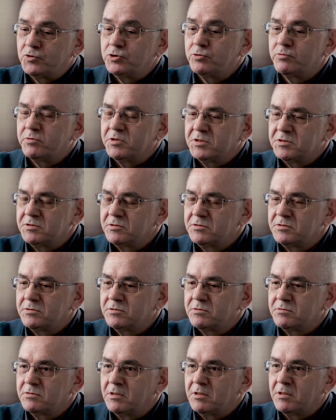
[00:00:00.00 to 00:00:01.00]
two reasons.
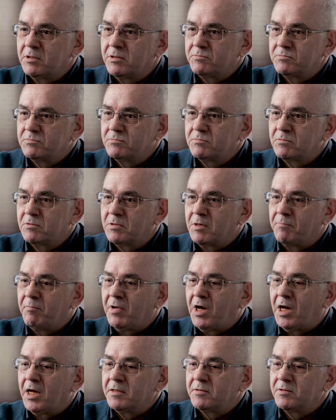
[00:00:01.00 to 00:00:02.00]
It
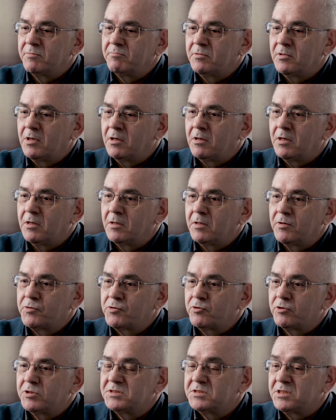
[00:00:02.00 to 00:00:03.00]
combined
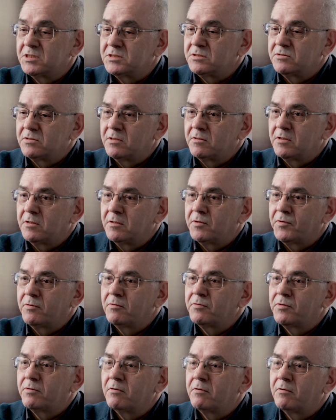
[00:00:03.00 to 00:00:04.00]
36 and
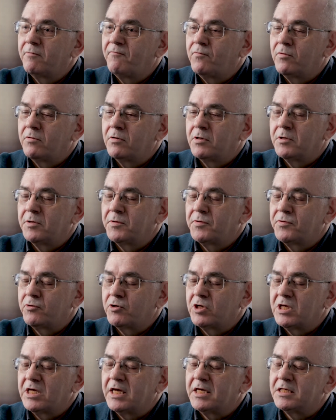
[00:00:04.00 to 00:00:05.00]
the
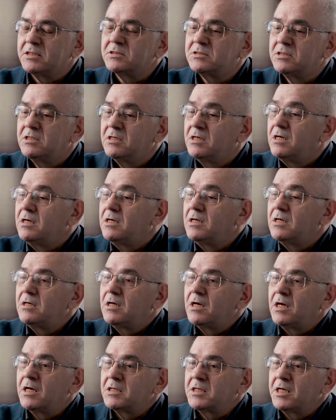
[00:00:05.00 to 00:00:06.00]
38
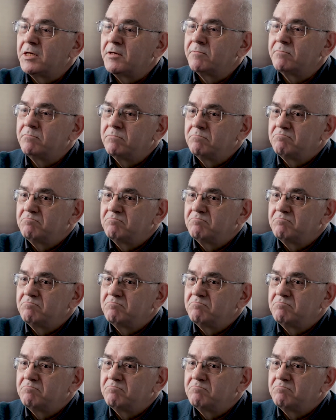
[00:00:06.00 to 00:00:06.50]
and gave